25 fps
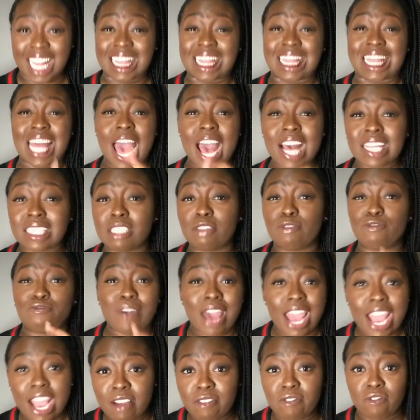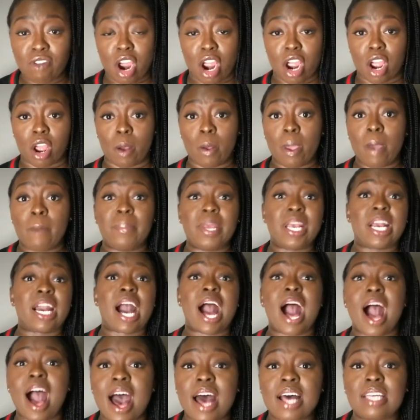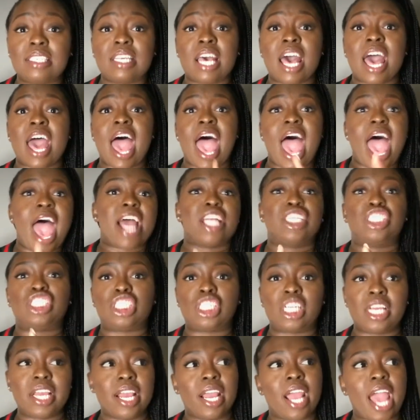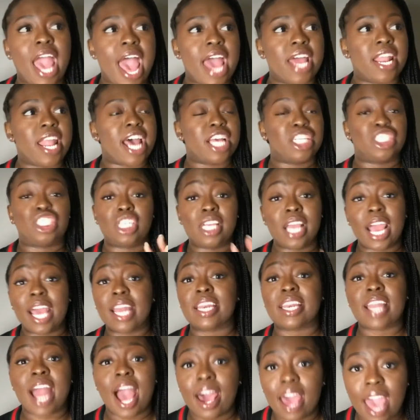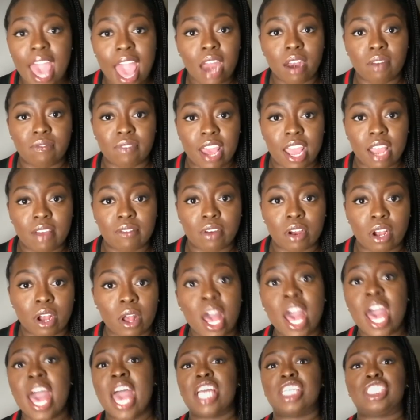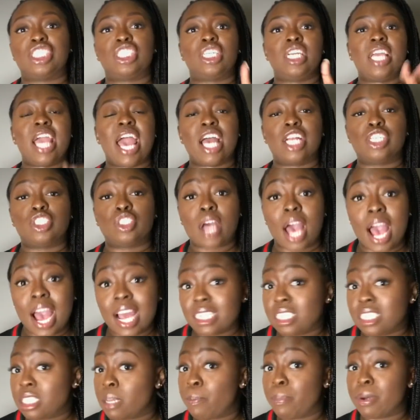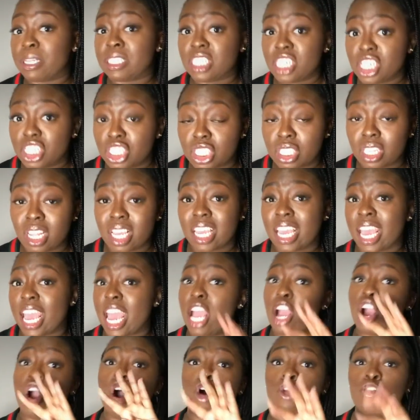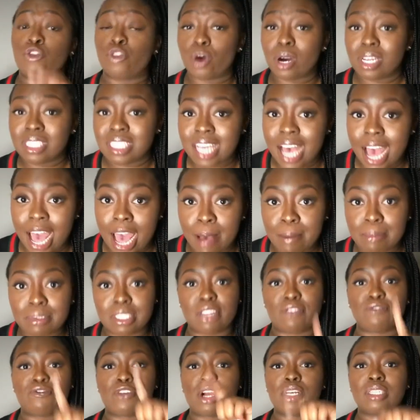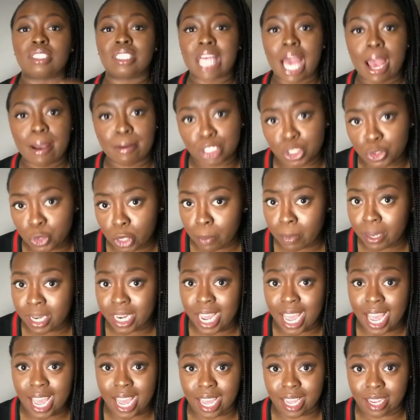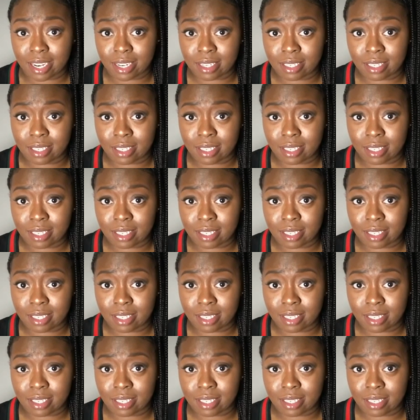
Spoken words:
That's favor, because had she not had favor and she had tried to petition the king 4 times, the first time she would have been dead.